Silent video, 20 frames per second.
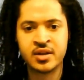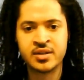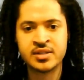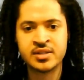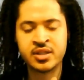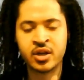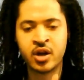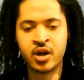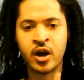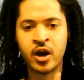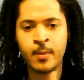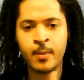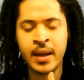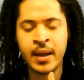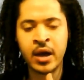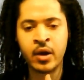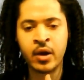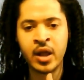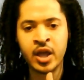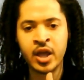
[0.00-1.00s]
This is a card
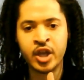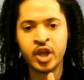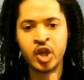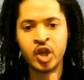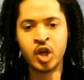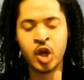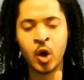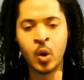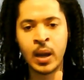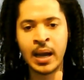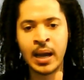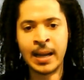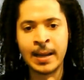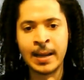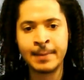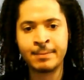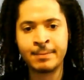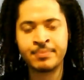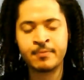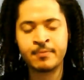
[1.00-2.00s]
about, you
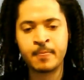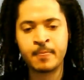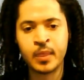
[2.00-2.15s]
know,